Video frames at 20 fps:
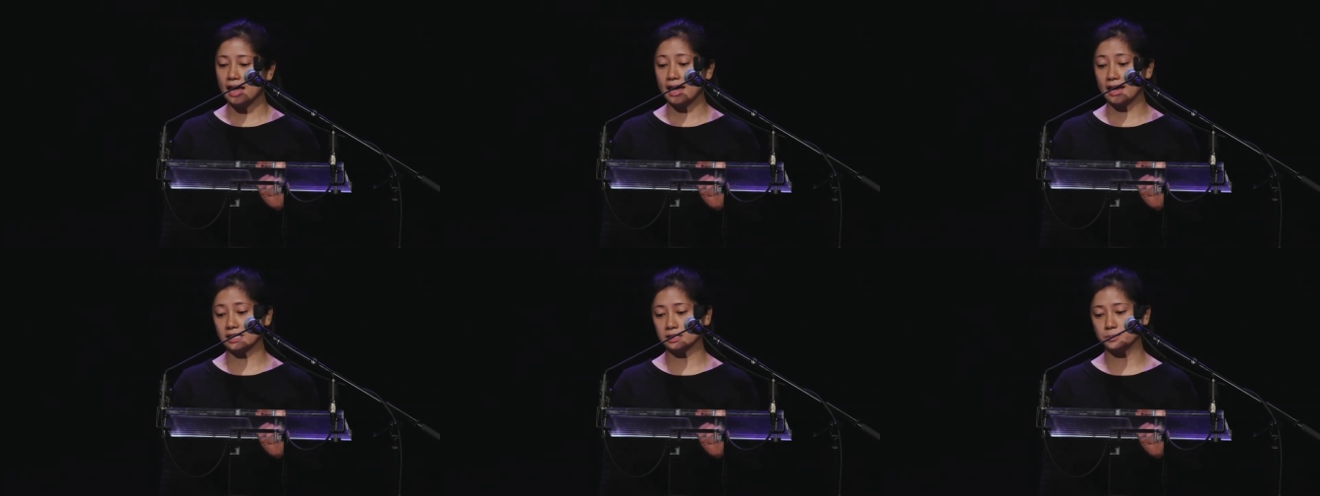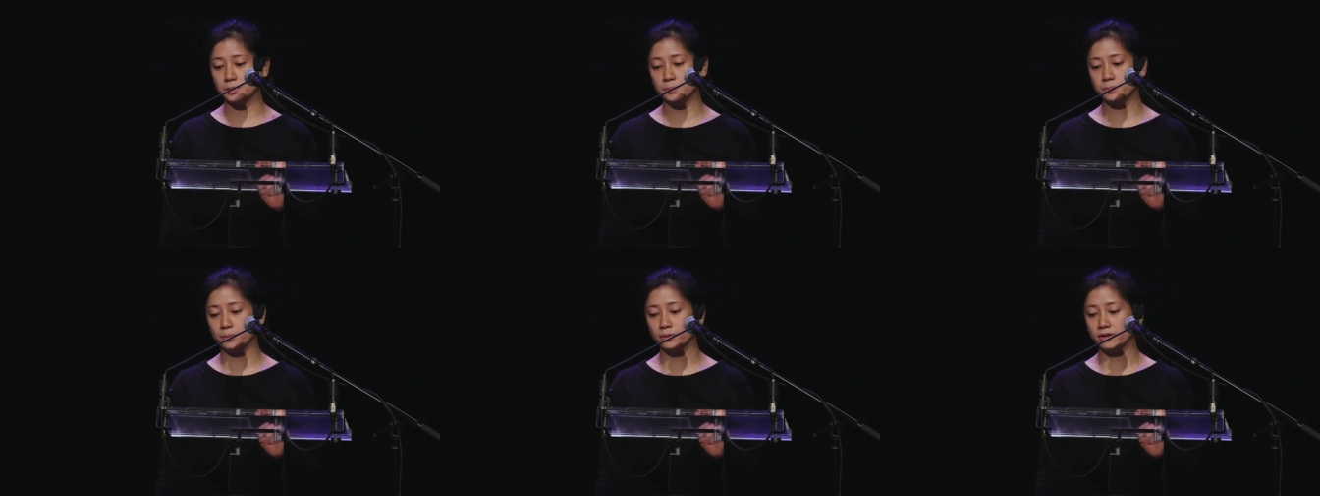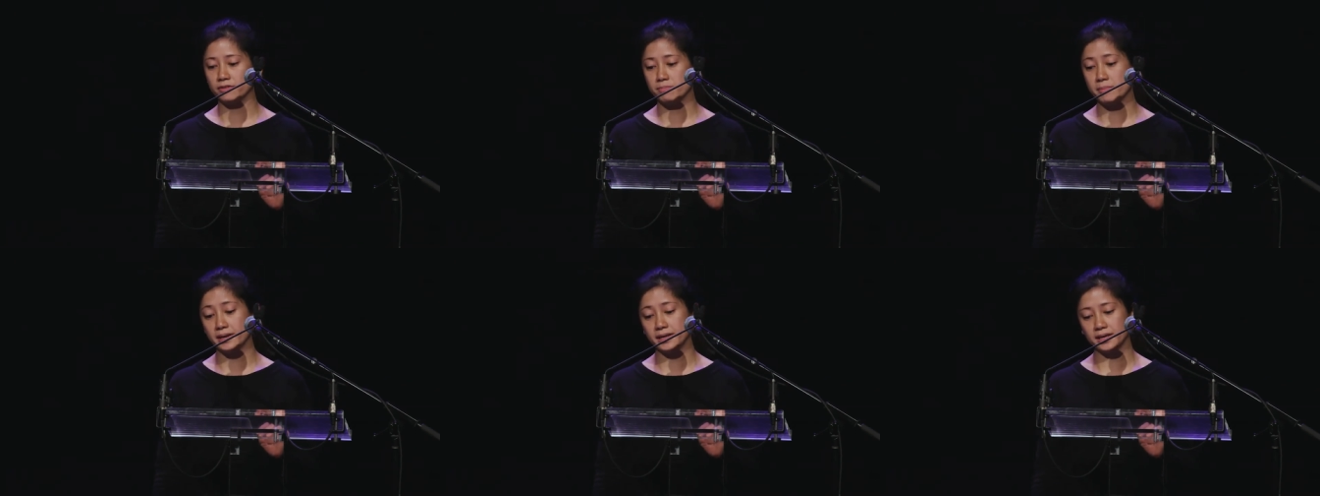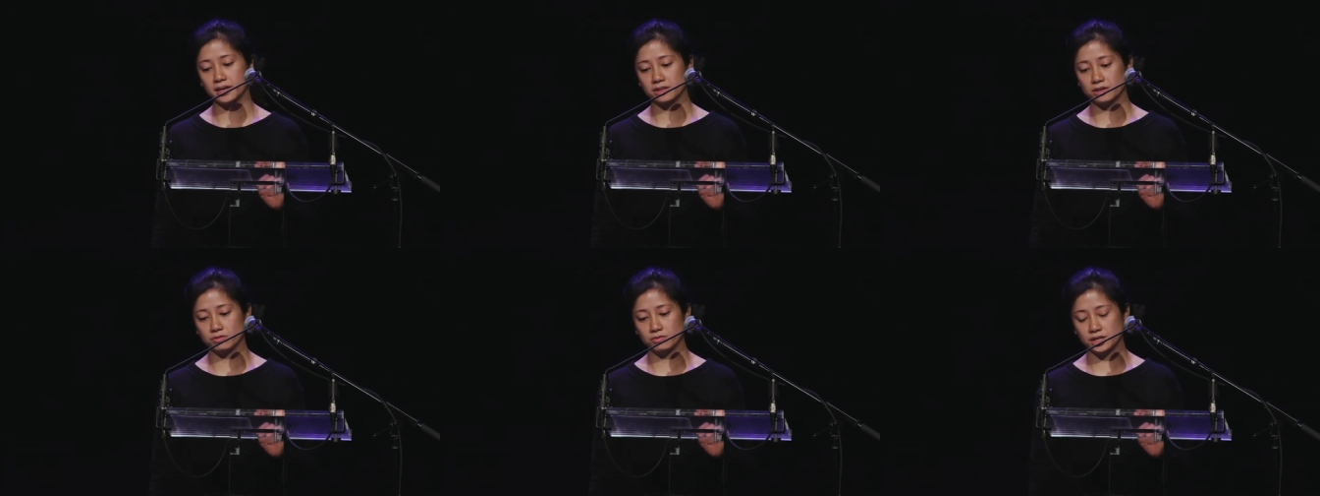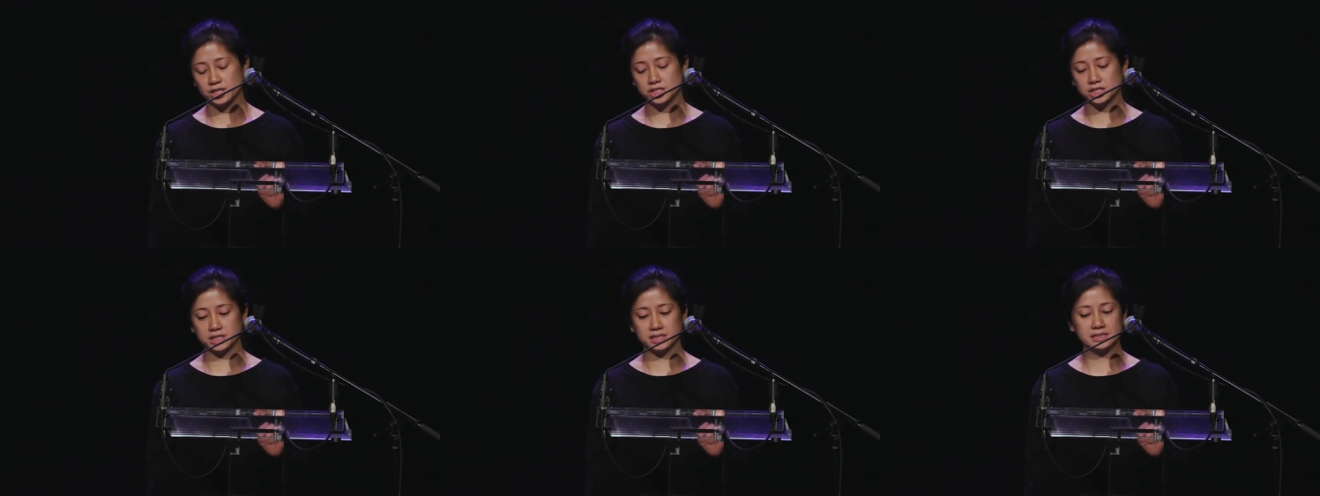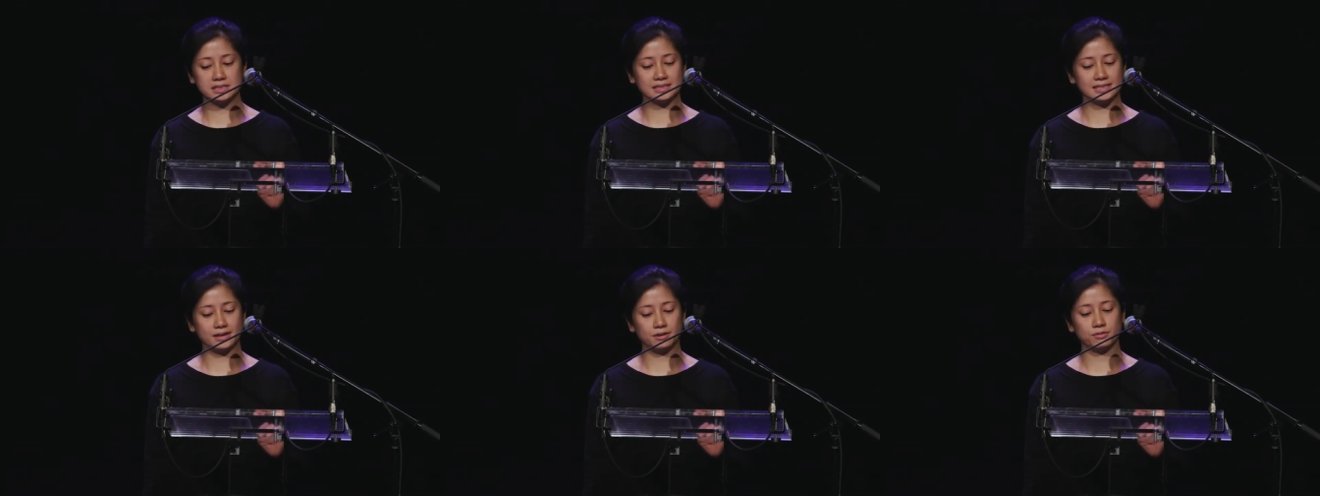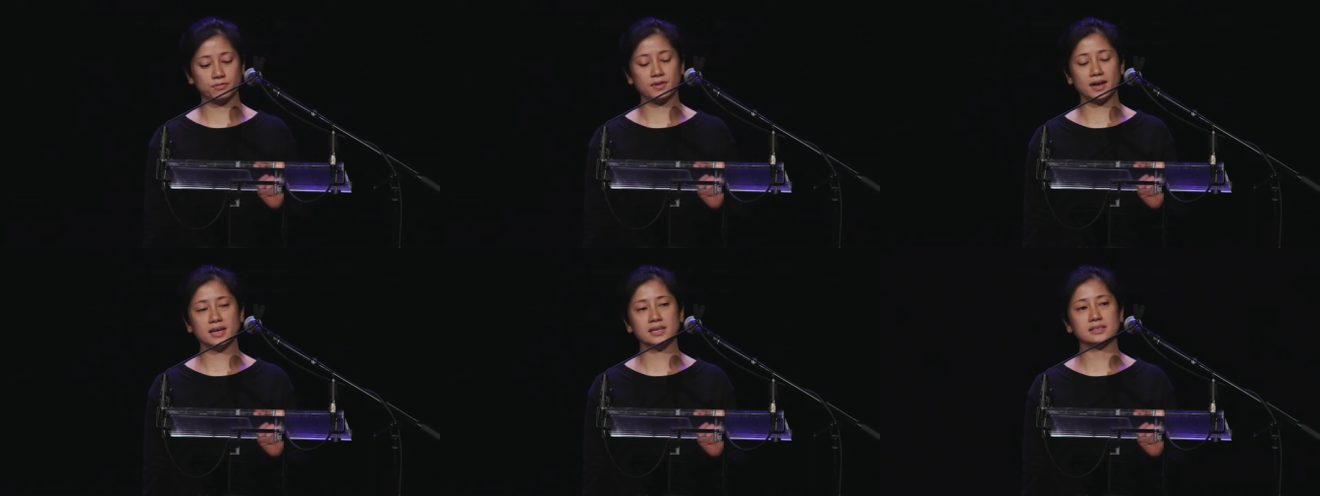as people of many other regions, now
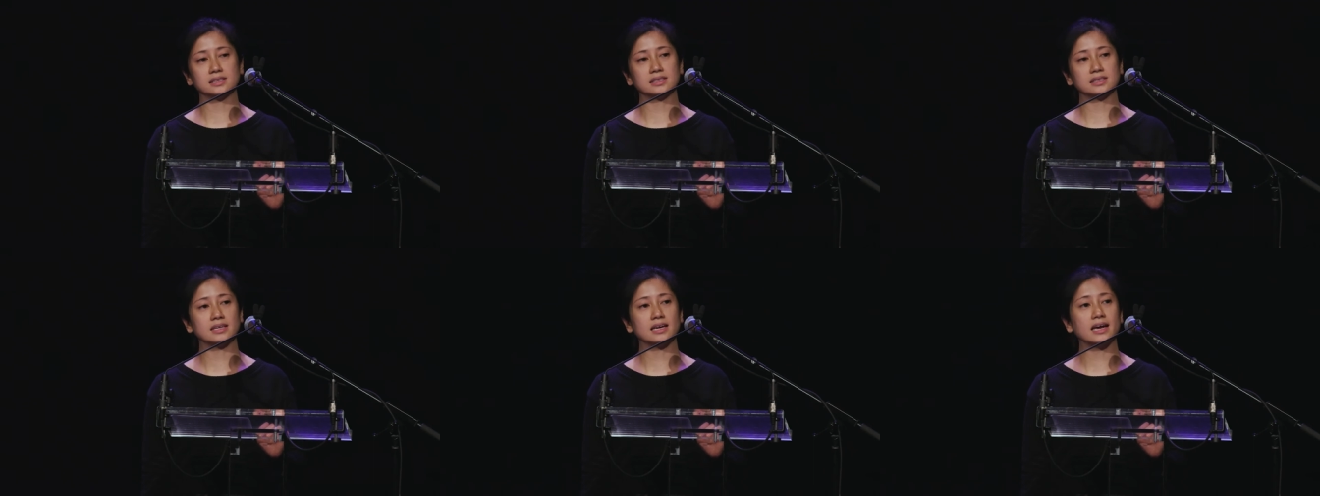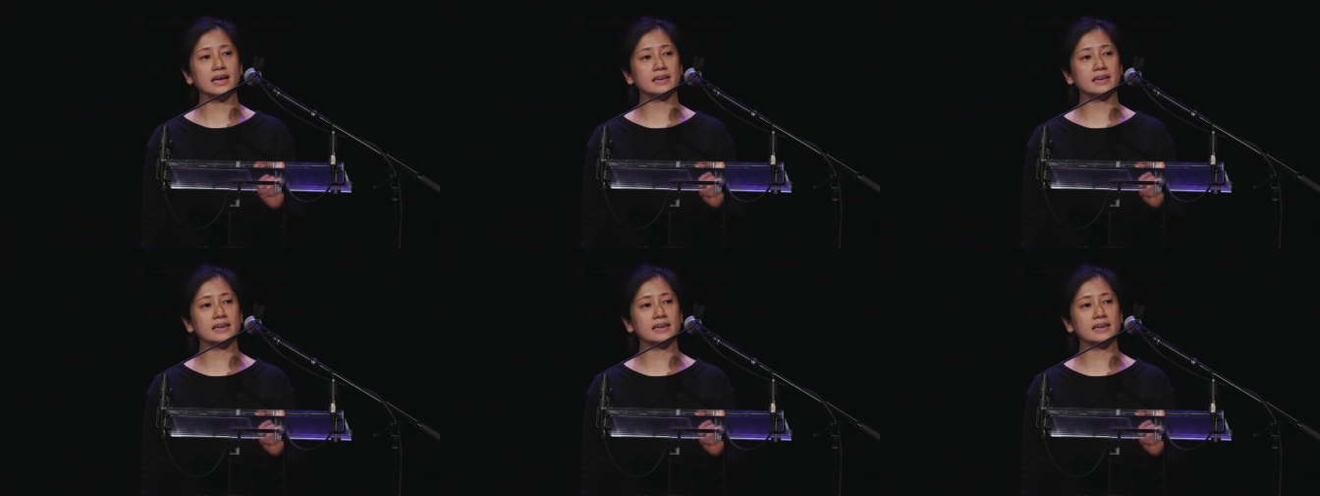face.